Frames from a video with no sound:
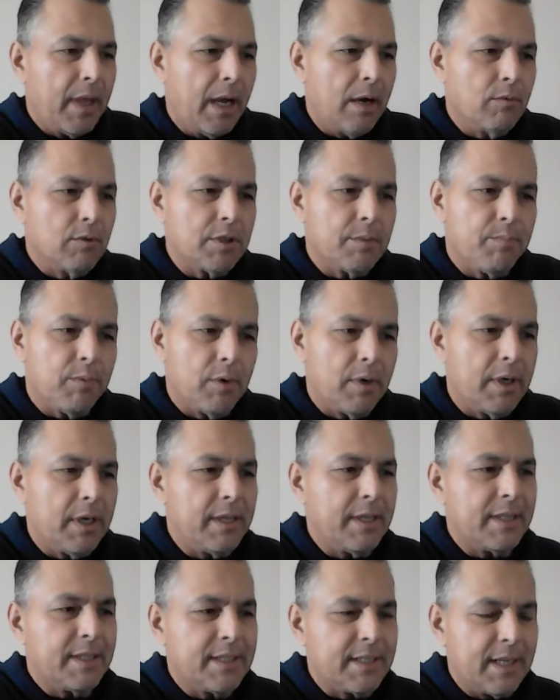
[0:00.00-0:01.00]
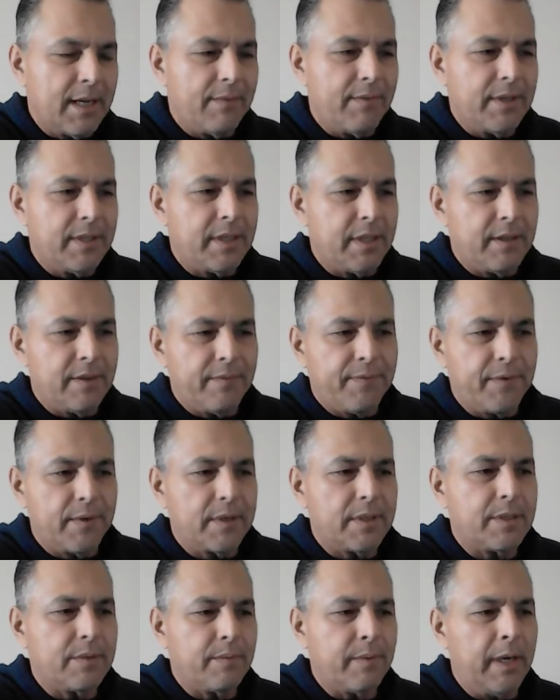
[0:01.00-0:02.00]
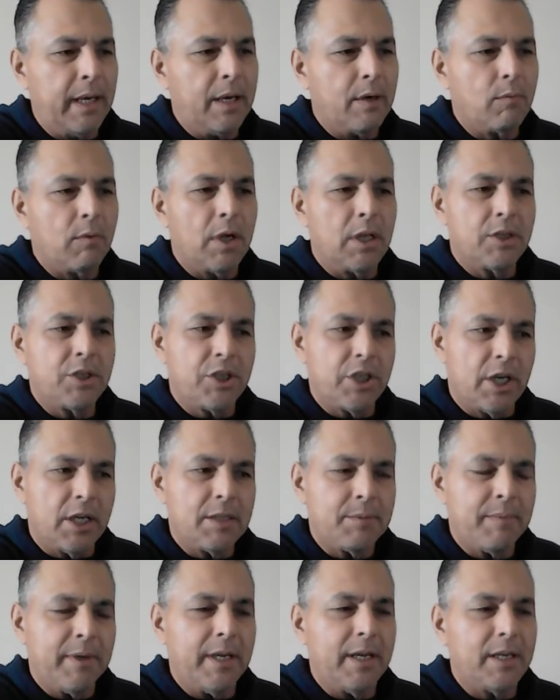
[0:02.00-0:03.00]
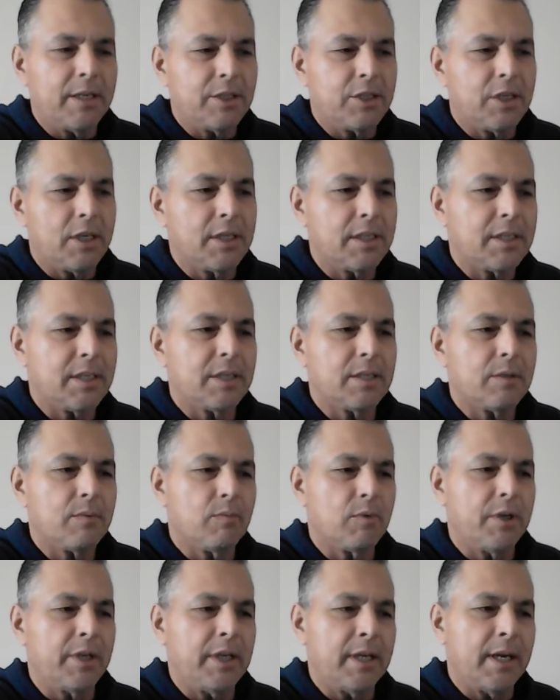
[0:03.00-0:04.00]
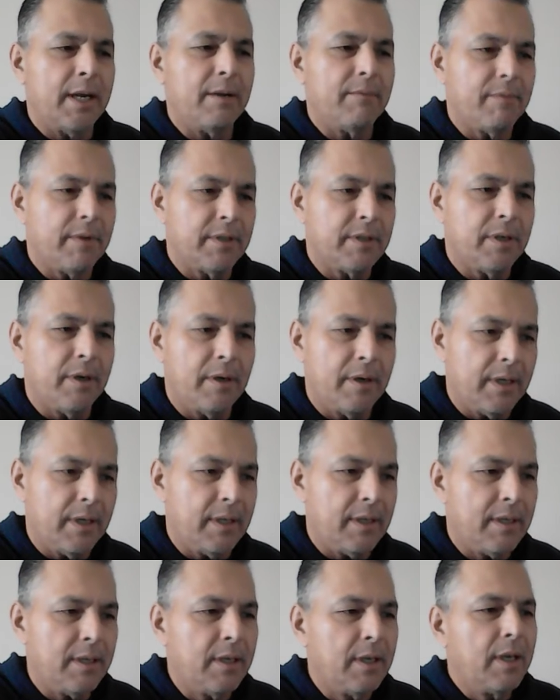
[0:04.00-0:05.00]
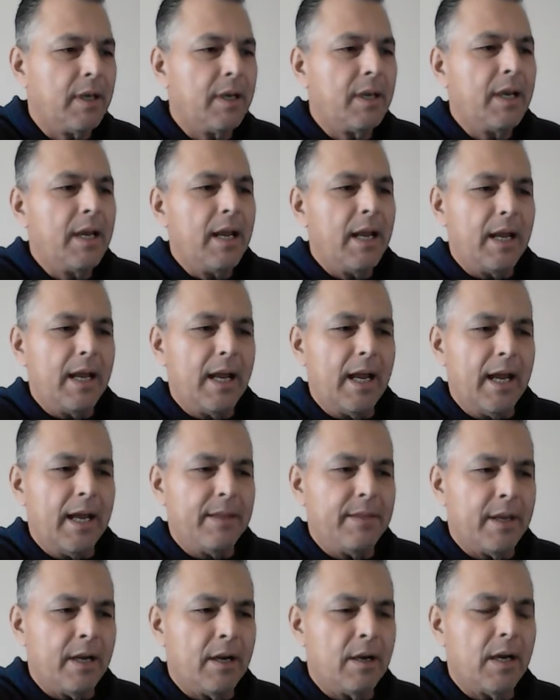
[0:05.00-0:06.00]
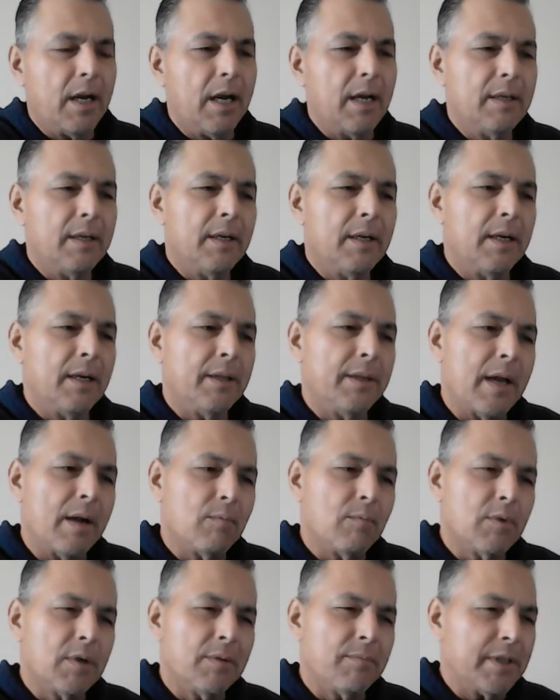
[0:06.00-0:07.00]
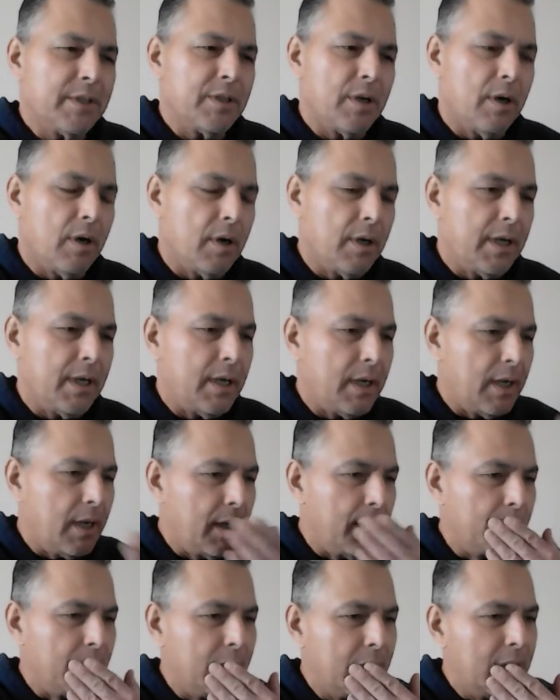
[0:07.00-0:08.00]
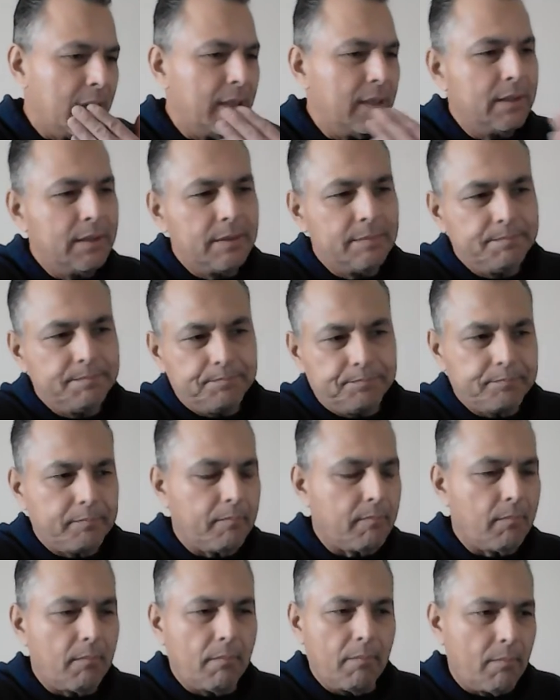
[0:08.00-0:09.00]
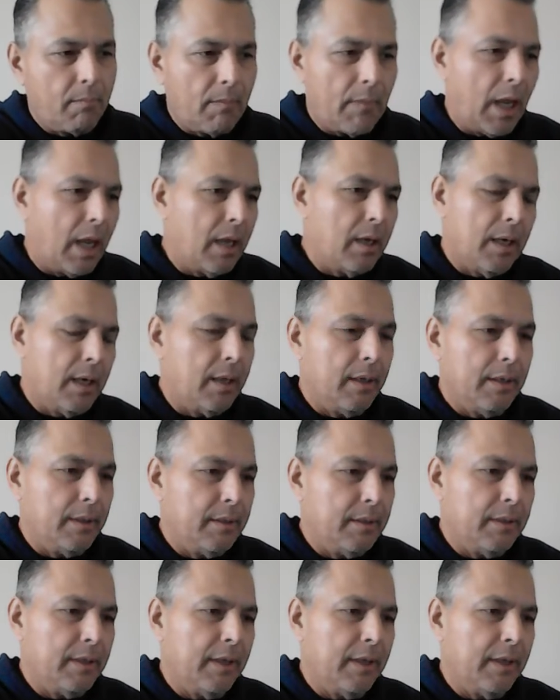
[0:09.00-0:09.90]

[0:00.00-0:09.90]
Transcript: I was born in the seventh and the first week, while judgment and justice were yet retarded. And there, uh, uh, that word retarded, um, uh, uh,